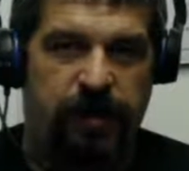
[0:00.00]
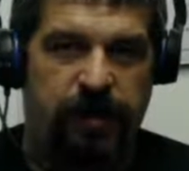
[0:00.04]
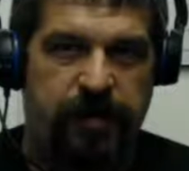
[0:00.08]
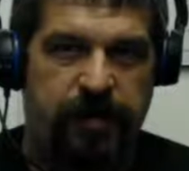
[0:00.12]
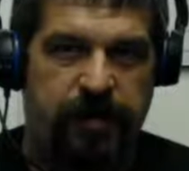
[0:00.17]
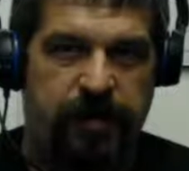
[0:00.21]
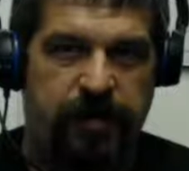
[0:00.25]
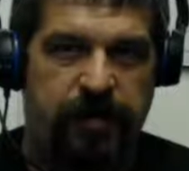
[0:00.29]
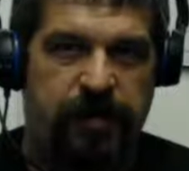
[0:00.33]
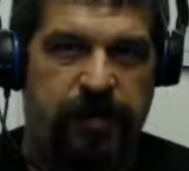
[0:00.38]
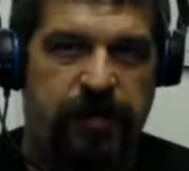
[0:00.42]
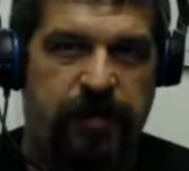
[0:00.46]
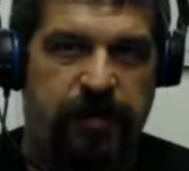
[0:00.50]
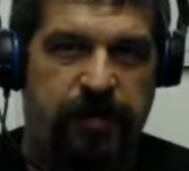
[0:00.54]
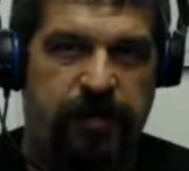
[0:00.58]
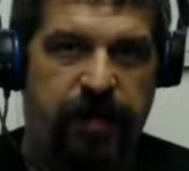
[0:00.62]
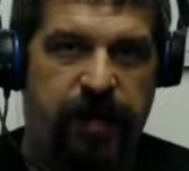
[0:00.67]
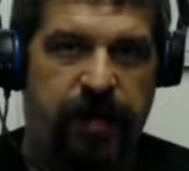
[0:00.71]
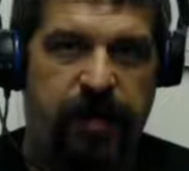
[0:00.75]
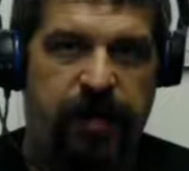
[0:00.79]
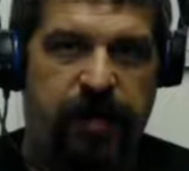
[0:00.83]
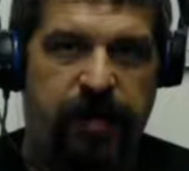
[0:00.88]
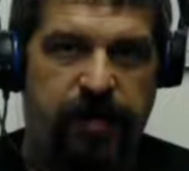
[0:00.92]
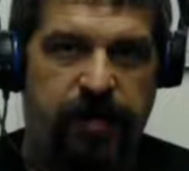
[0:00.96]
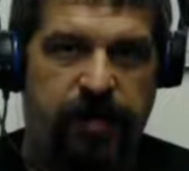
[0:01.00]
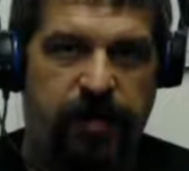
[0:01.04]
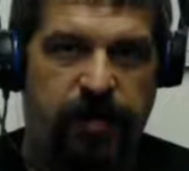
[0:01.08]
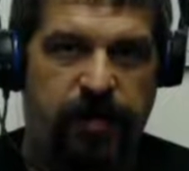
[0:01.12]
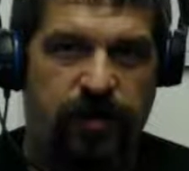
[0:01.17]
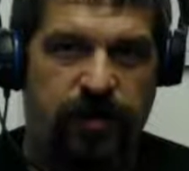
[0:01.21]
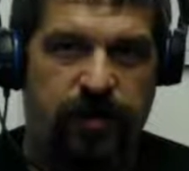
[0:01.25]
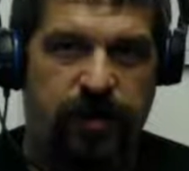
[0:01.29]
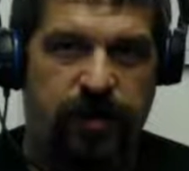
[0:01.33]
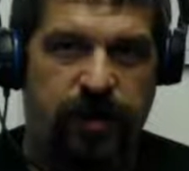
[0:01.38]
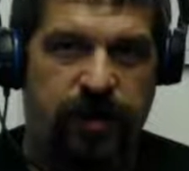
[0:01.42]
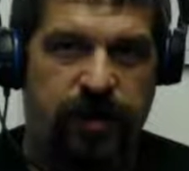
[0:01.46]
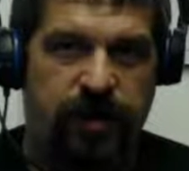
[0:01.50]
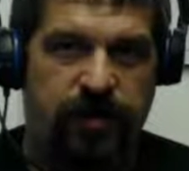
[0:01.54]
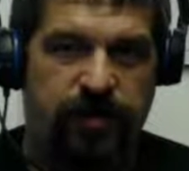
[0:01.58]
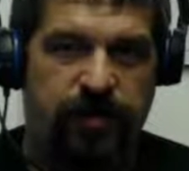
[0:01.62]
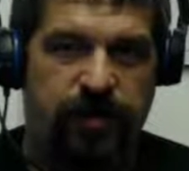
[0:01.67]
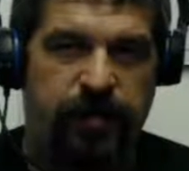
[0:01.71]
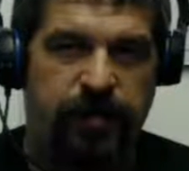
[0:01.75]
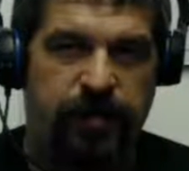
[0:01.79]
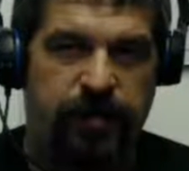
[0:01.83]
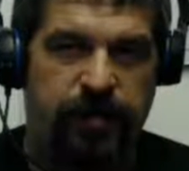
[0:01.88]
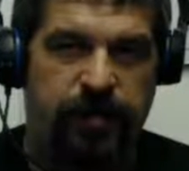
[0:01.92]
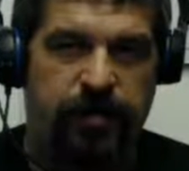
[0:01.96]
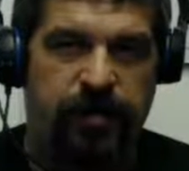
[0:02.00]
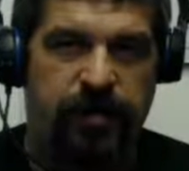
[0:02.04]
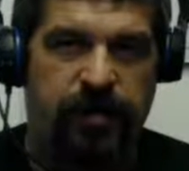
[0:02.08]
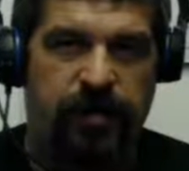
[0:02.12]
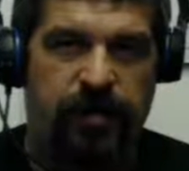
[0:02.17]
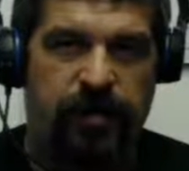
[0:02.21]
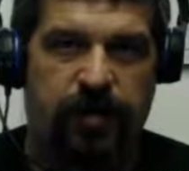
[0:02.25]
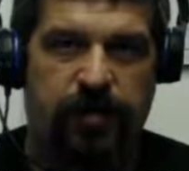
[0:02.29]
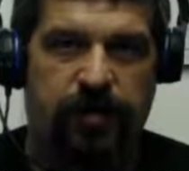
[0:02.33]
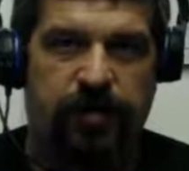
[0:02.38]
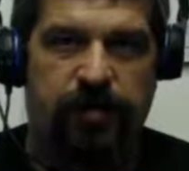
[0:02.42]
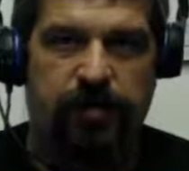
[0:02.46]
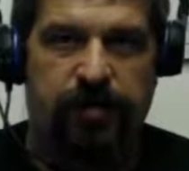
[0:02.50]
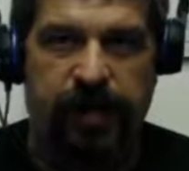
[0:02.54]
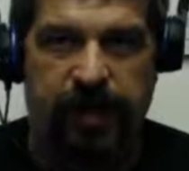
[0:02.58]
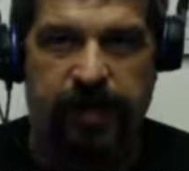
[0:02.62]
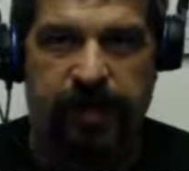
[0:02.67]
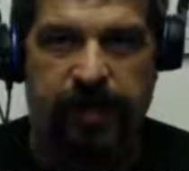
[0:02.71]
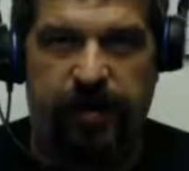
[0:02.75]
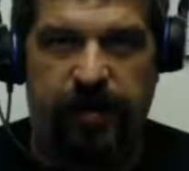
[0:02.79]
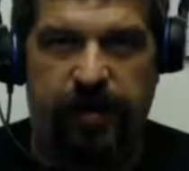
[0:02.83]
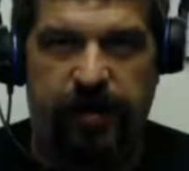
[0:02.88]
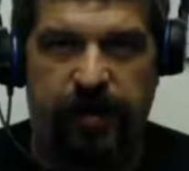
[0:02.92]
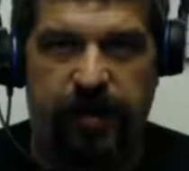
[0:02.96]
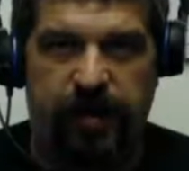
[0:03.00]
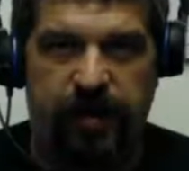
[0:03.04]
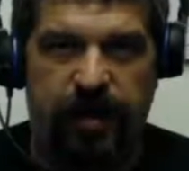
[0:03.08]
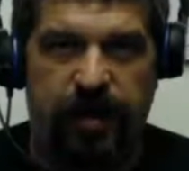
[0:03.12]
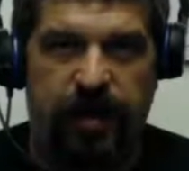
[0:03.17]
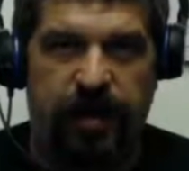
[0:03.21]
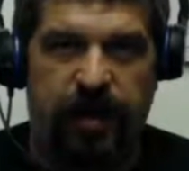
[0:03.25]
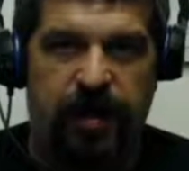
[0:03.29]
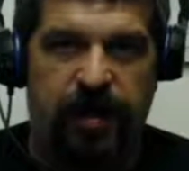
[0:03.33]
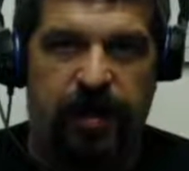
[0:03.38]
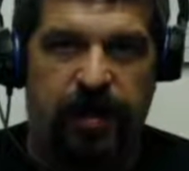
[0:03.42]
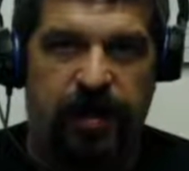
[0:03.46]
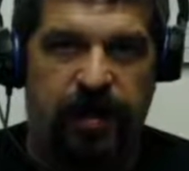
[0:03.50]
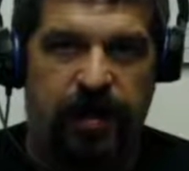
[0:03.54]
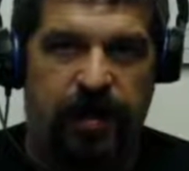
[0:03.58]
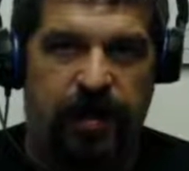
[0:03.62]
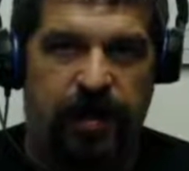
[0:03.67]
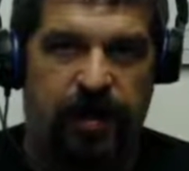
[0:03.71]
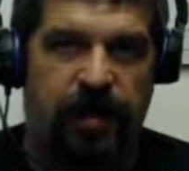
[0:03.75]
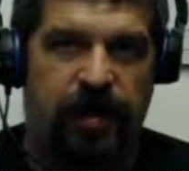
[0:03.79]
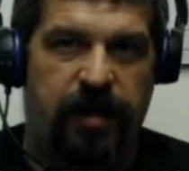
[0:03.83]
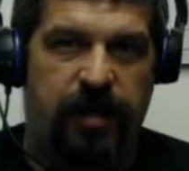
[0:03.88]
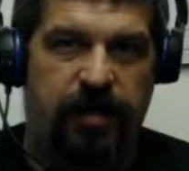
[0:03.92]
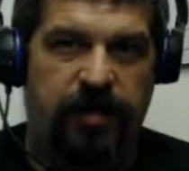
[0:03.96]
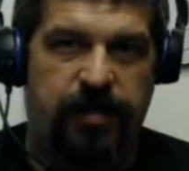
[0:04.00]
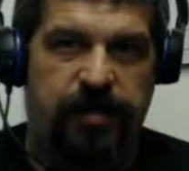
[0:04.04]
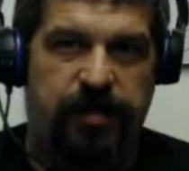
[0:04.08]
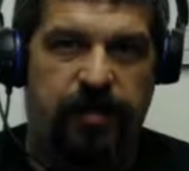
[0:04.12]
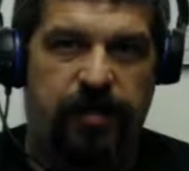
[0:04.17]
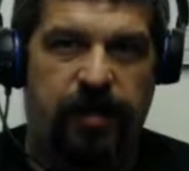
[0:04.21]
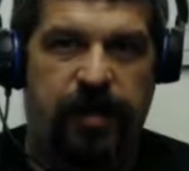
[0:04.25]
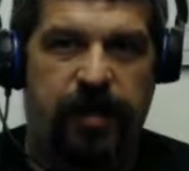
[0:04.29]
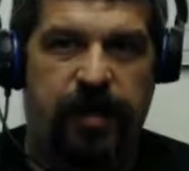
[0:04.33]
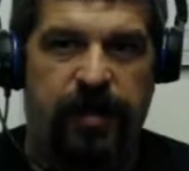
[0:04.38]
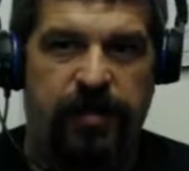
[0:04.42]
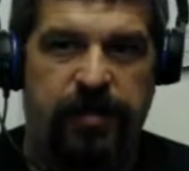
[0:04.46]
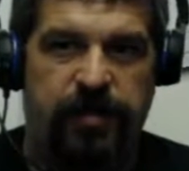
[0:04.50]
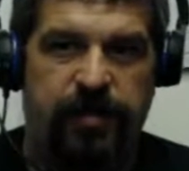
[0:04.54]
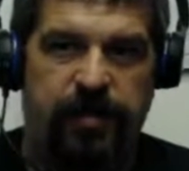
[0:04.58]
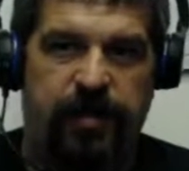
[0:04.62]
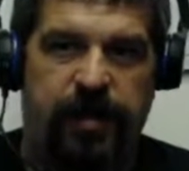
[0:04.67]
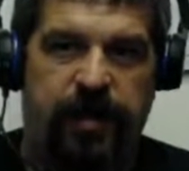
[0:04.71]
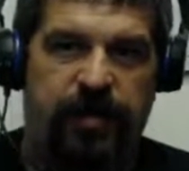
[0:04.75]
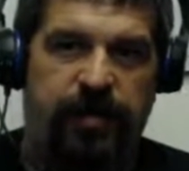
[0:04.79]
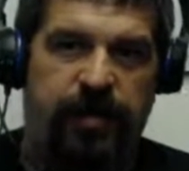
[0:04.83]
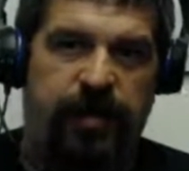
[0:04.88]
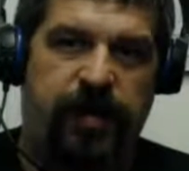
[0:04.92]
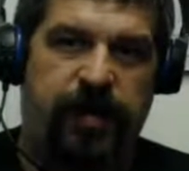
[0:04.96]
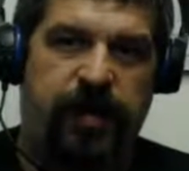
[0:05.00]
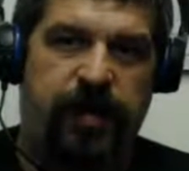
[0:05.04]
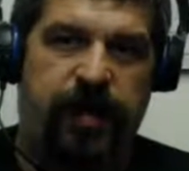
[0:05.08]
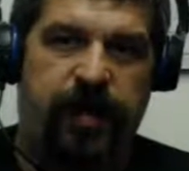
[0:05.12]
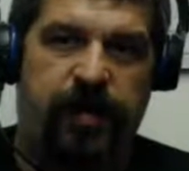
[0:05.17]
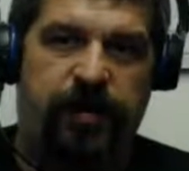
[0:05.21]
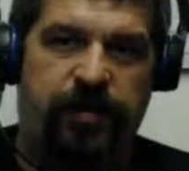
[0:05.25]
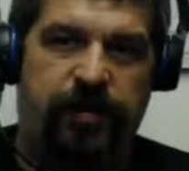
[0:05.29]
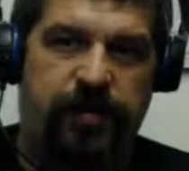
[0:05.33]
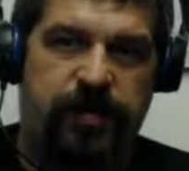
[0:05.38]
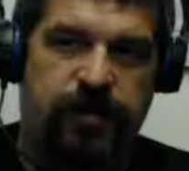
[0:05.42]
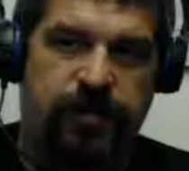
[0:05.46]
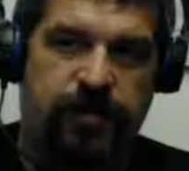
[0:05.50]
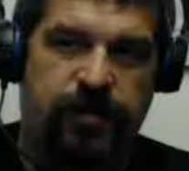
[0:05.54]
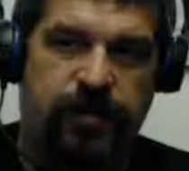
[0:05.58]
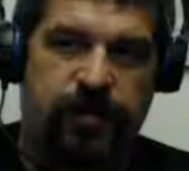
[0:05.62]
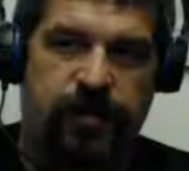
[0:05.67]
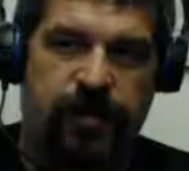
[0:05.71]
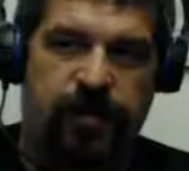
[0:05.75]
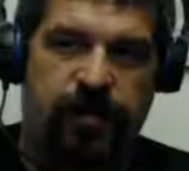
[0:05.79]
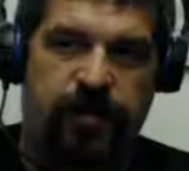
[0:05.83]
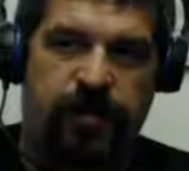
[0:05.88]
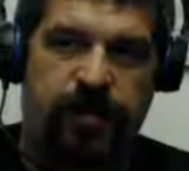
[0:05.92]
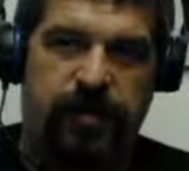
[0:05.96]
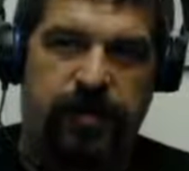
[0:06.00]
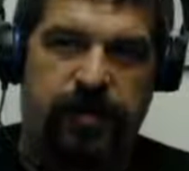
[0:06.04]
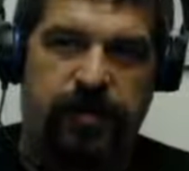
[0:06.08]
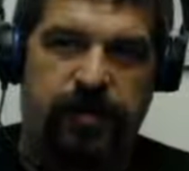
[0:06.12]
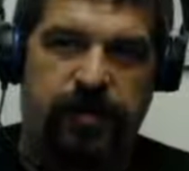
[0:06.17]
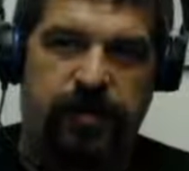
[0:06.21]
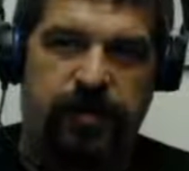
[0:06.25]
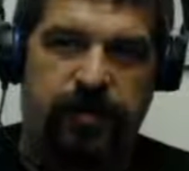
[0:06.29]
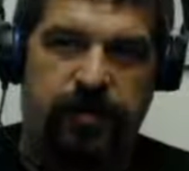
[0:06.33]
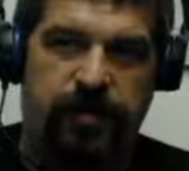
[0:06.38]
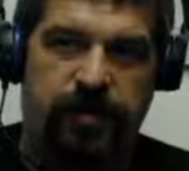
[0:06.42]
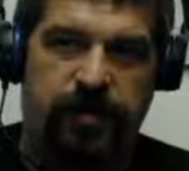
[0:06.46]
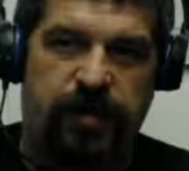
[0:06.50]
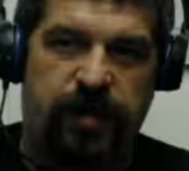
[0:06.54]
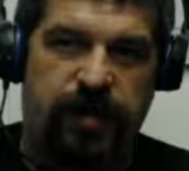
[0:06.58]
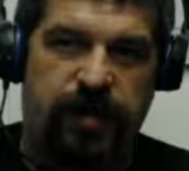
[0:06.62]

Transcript: just to make your end result look better. So I'll do that right now. We'll switch over to